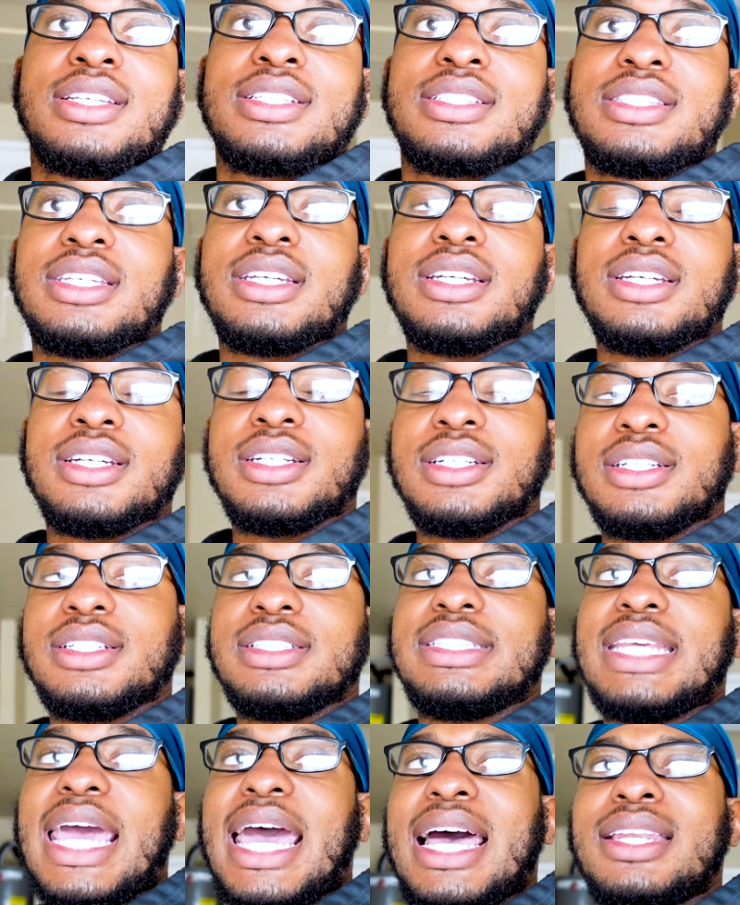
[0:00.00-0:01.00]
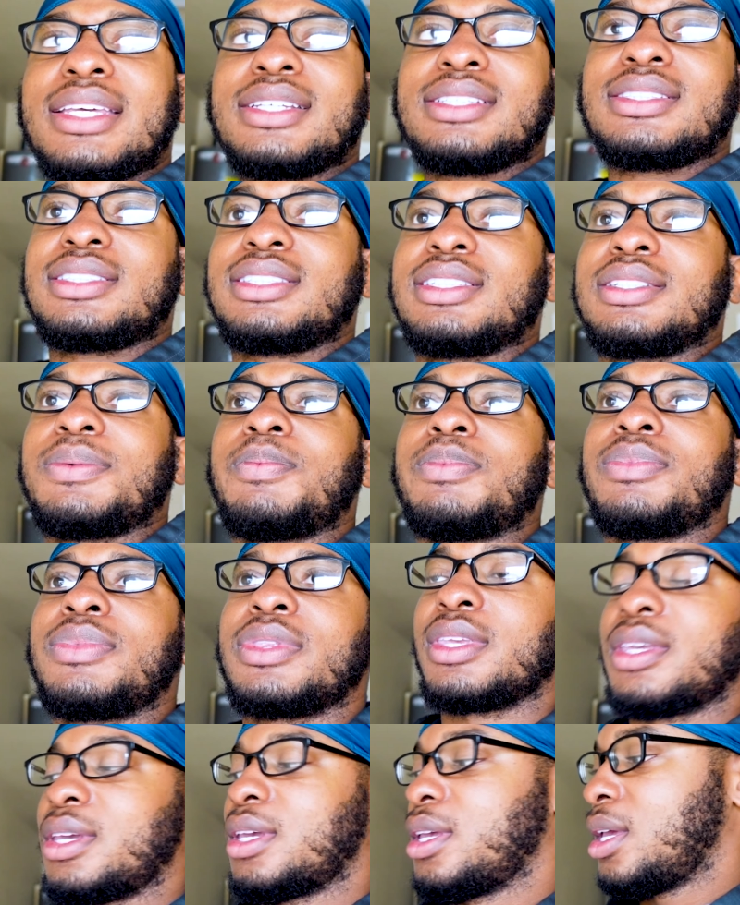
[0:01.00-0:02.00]
to Dallas
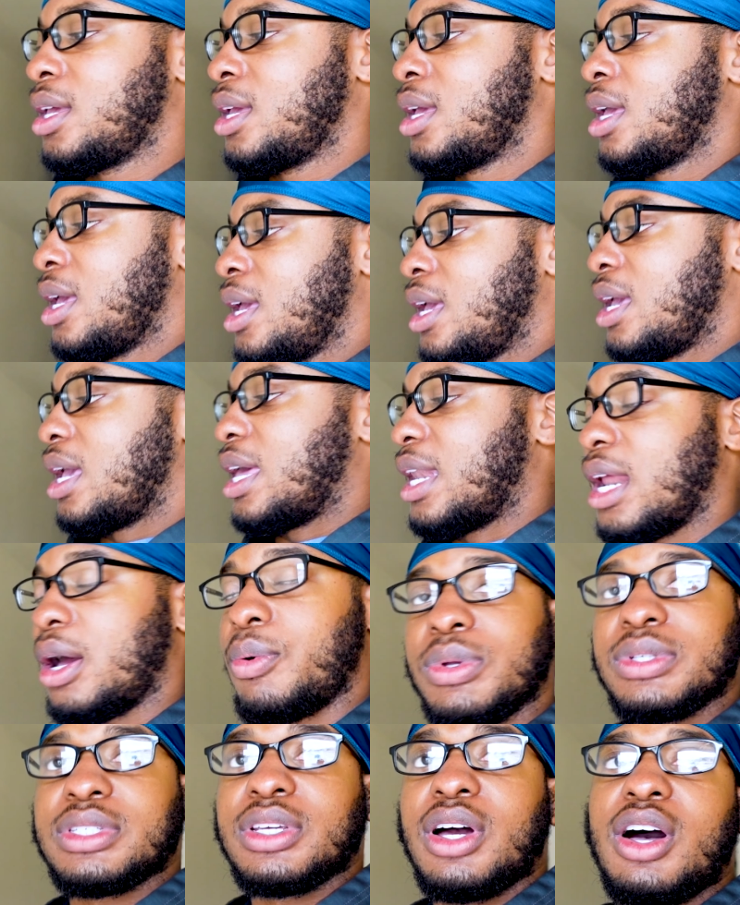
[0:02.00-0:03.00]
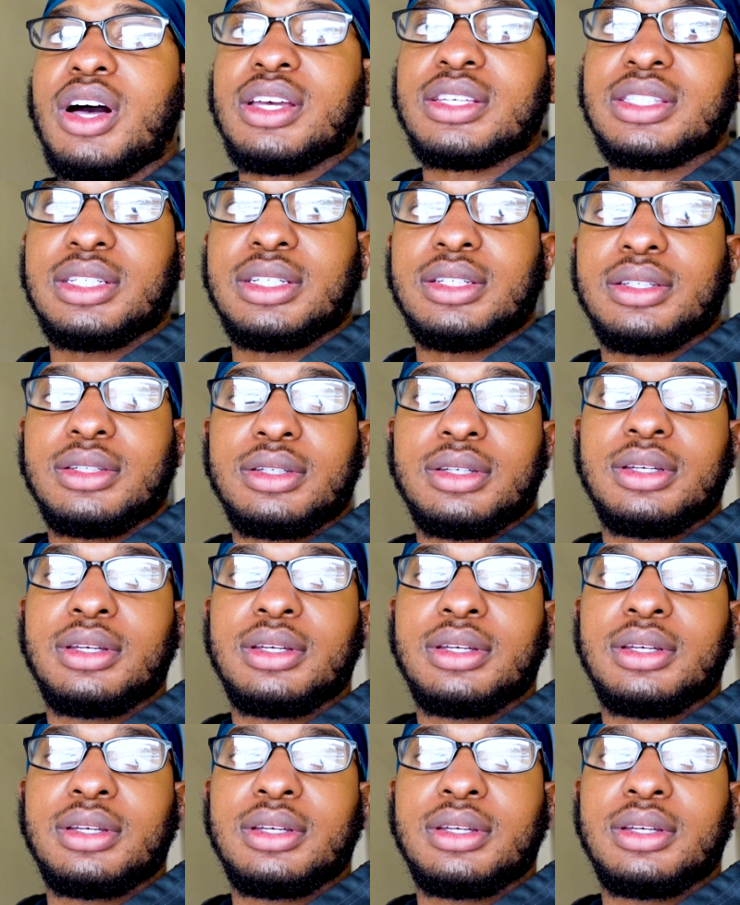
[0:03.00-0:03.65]
and I went to Austin